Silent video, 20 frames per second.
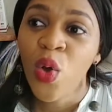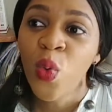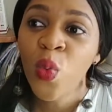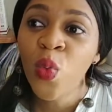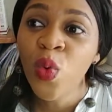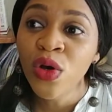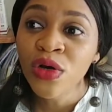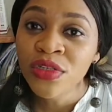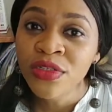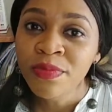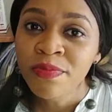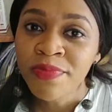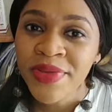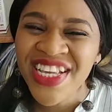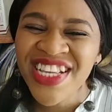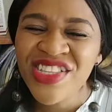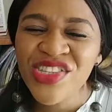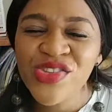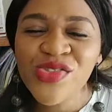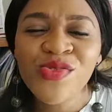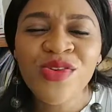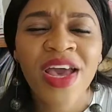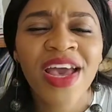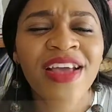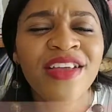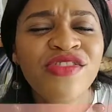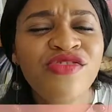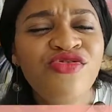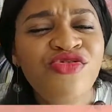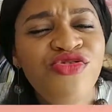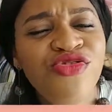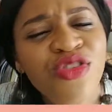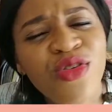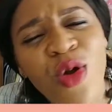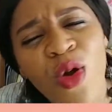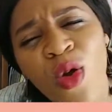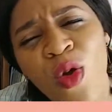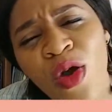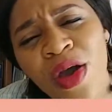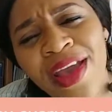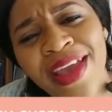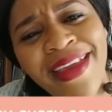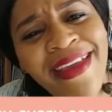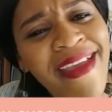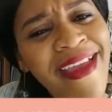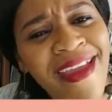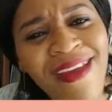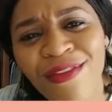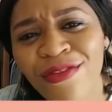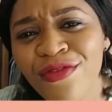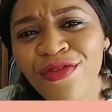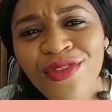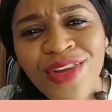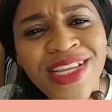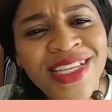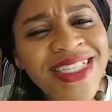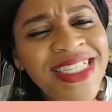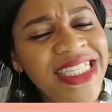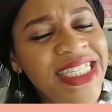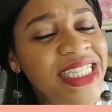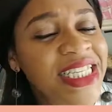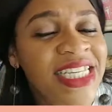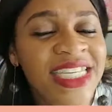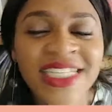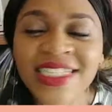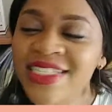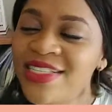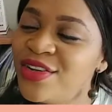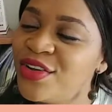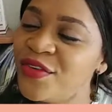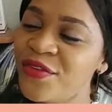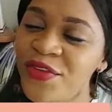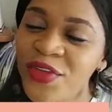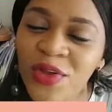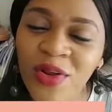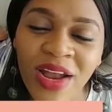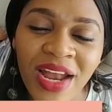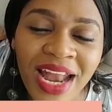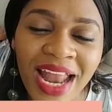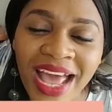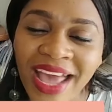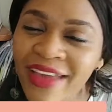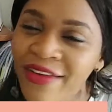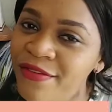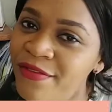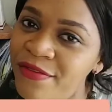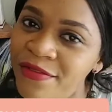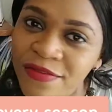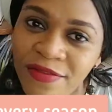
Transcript: would be to enjoy every season of your life.